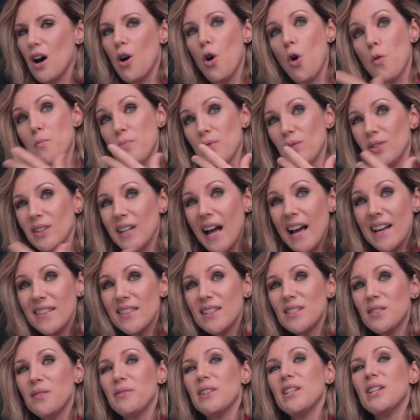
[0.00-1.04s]
I hope you like
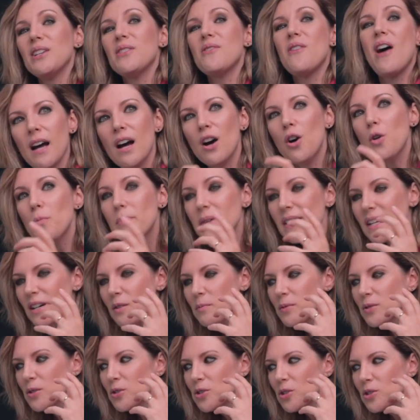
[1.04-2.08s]
this video. I hope it
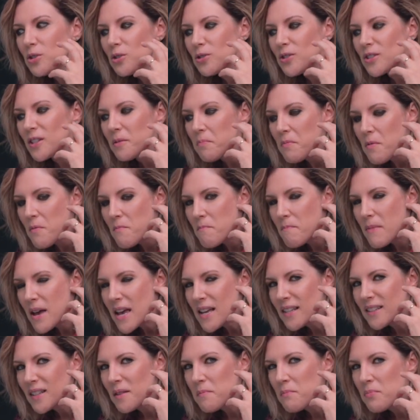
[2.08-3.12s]
helps you to do some
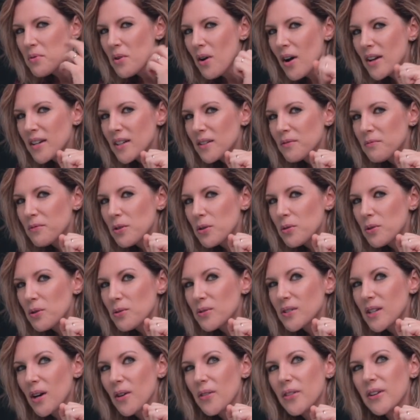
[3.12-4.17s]
amazing product
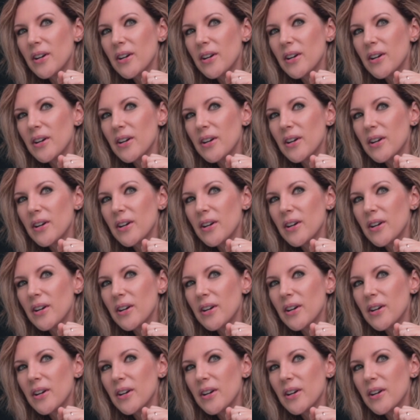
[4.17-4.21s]
photos out